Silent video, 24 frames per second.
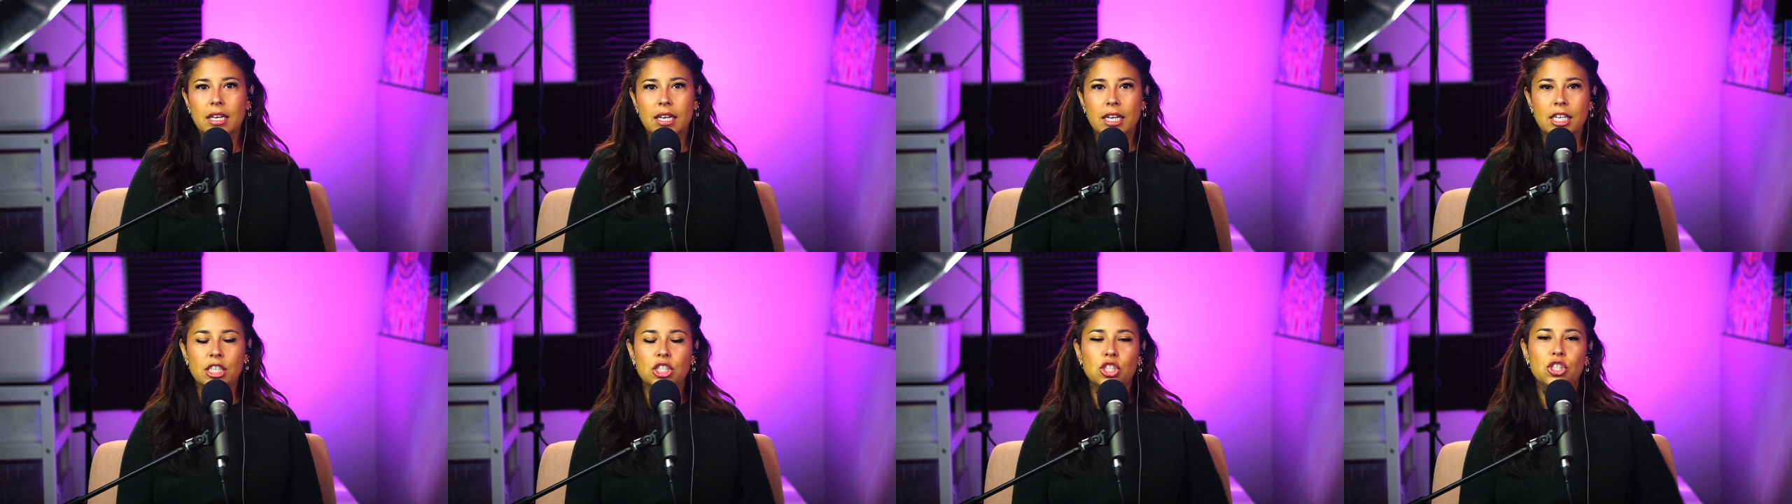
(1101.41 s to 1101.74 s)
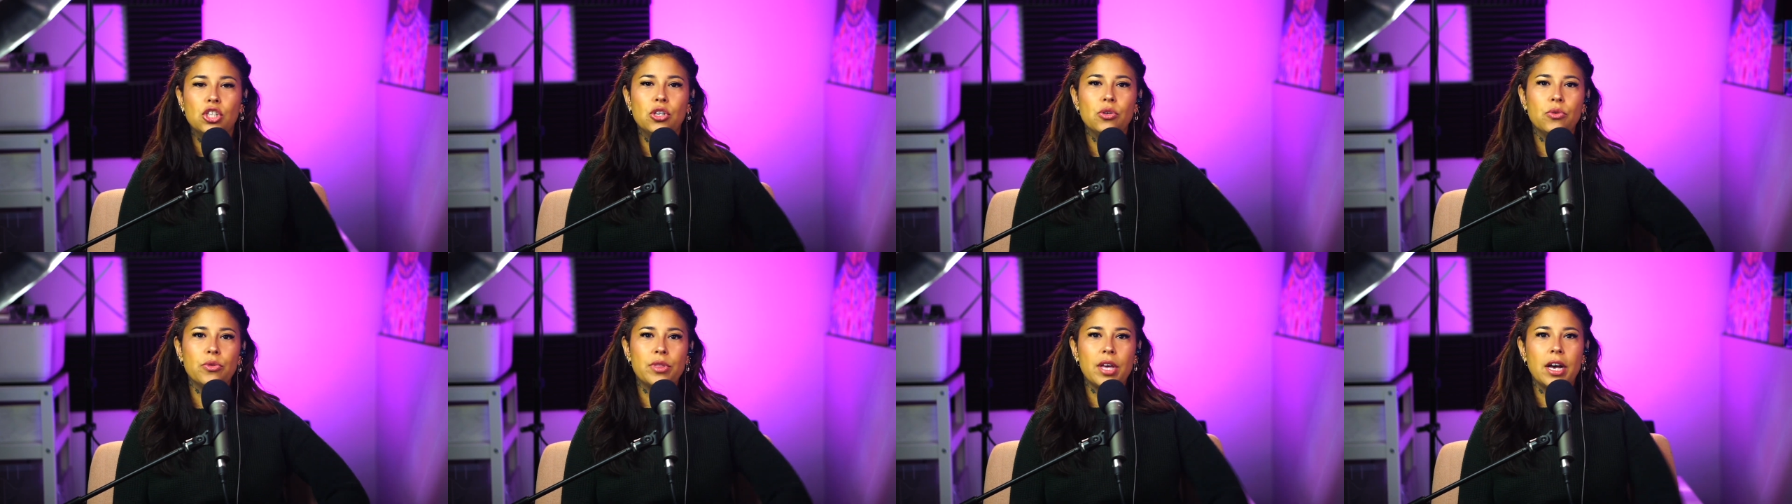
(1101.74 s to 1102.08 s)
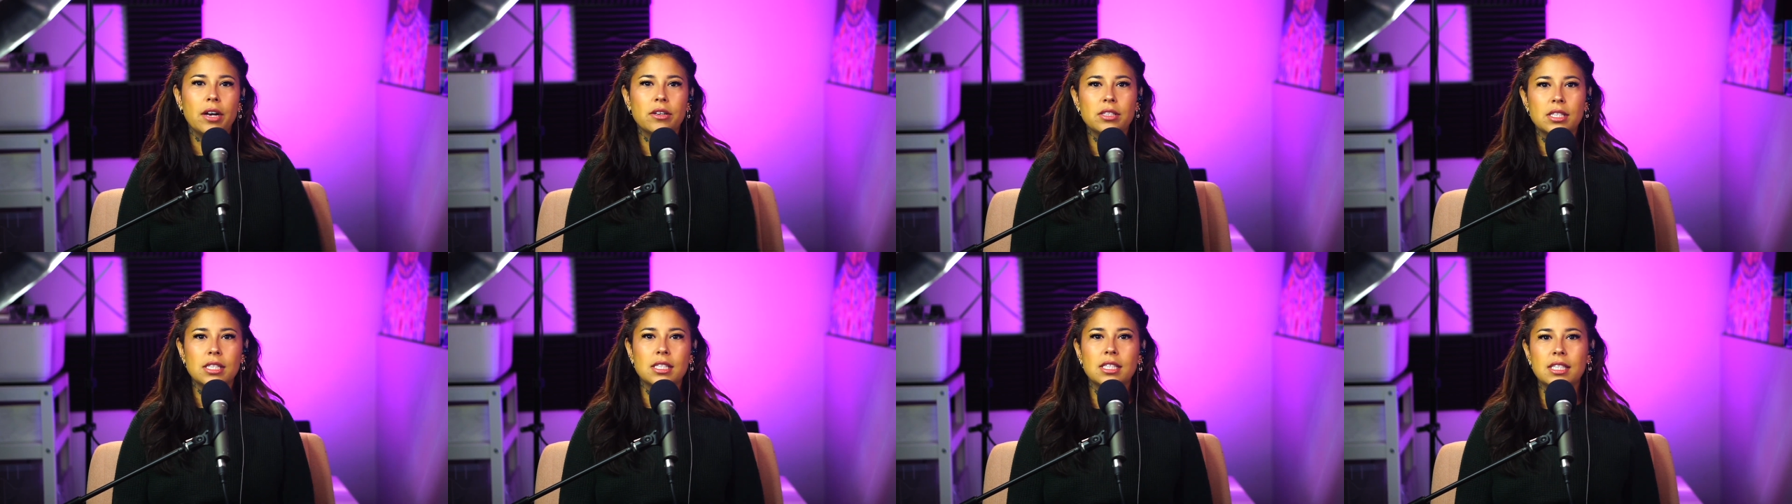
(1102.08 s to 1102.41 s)
In
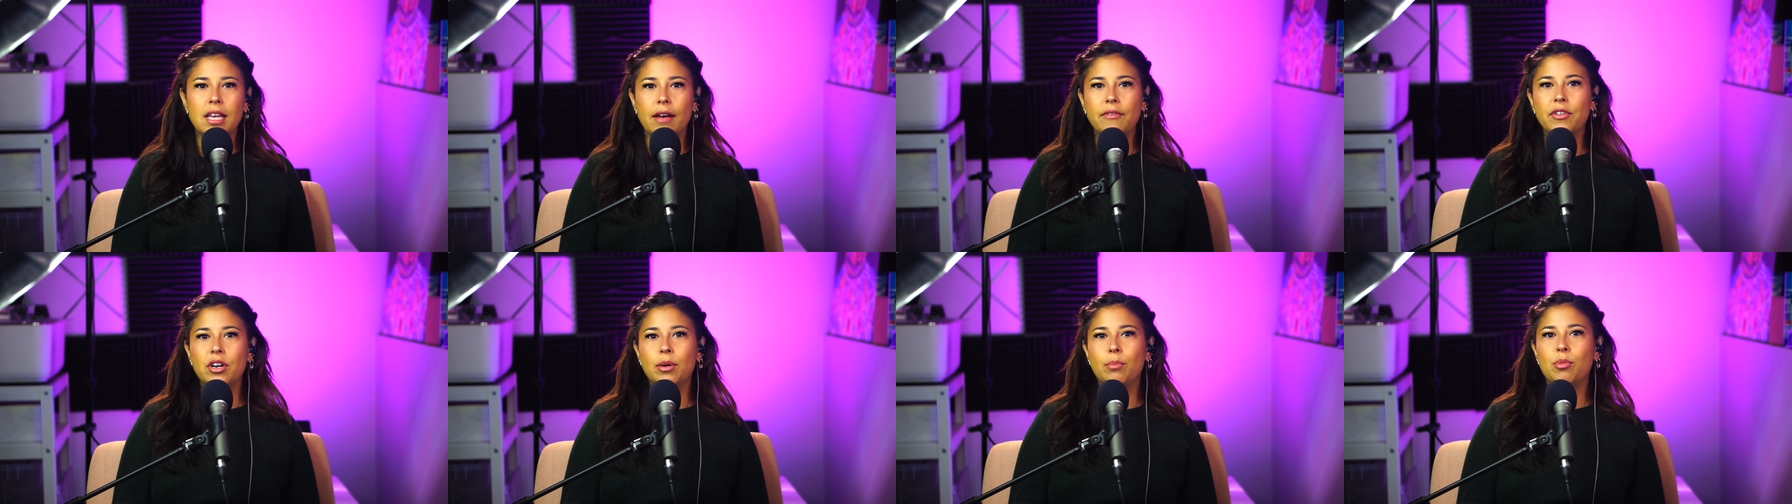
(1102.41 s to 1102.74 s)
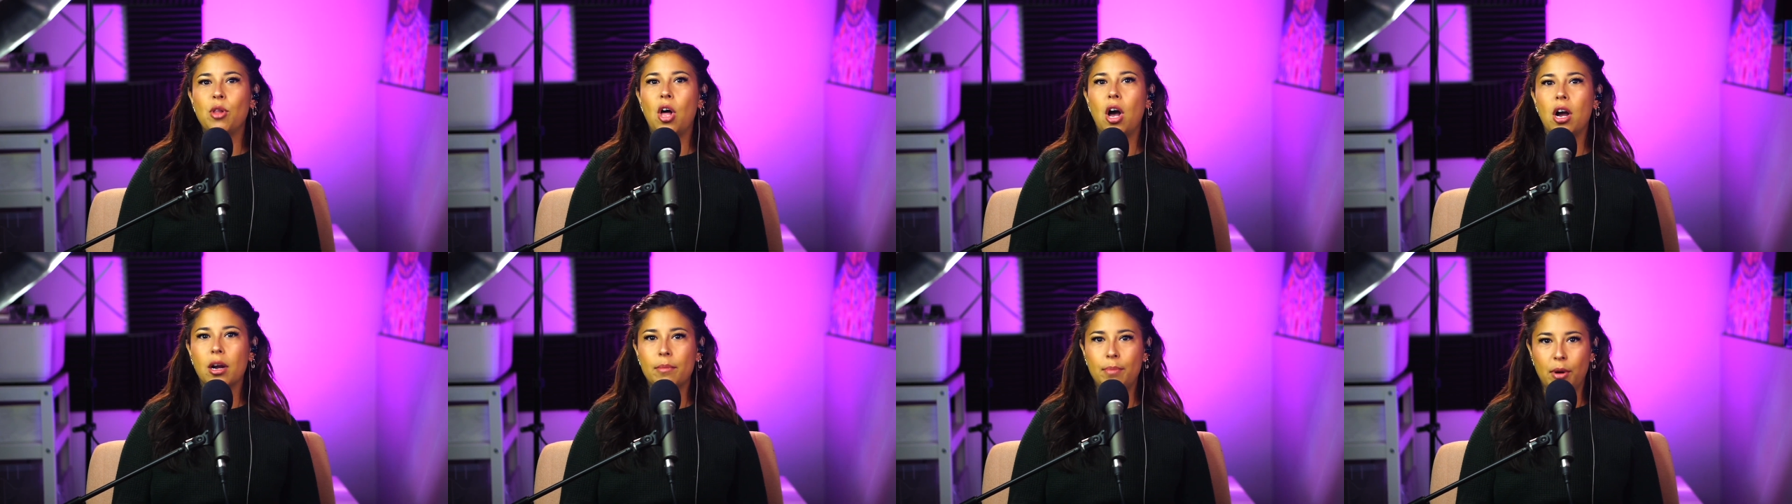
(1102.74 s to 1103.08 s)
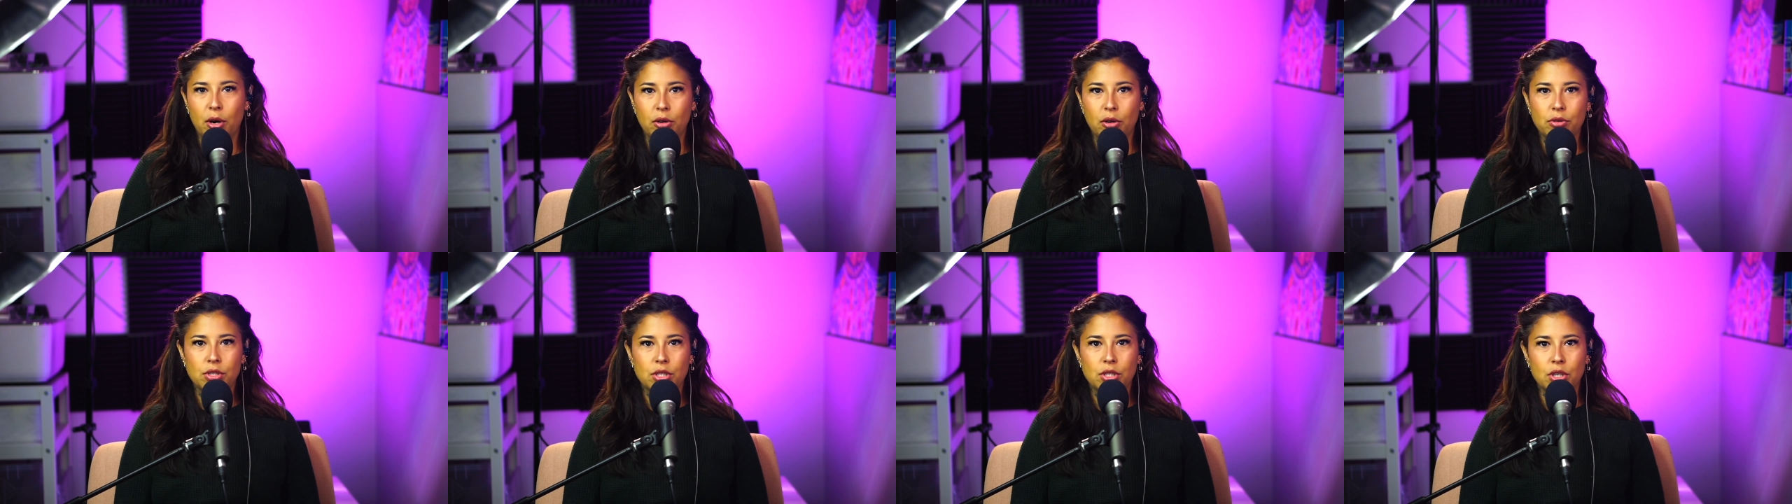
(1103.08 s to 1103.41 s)
2007, a blog
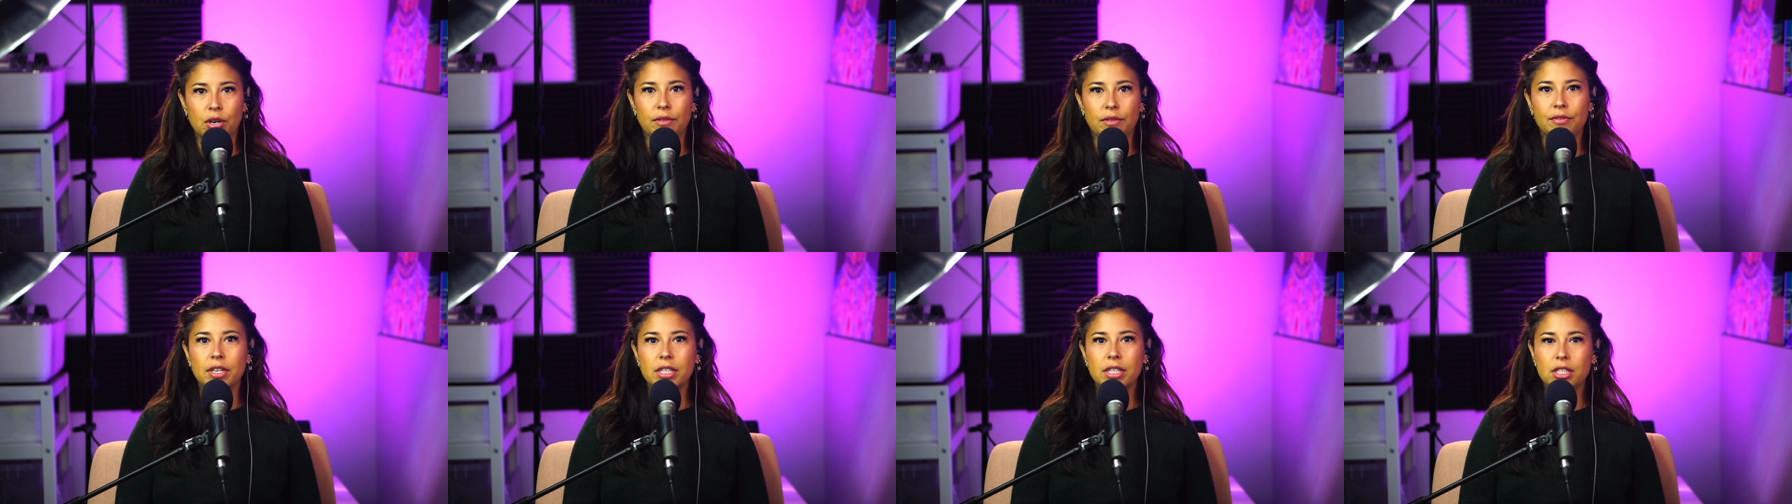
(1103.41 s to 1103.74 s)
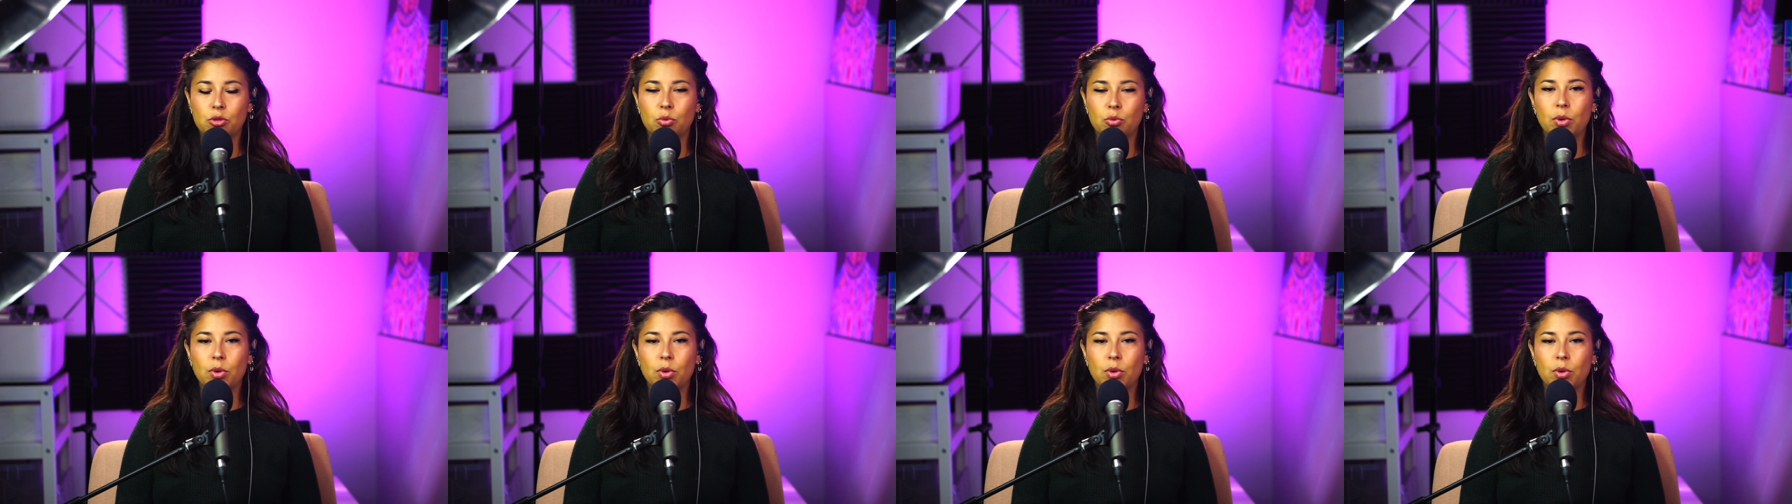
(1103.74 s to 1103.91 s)
post surfaced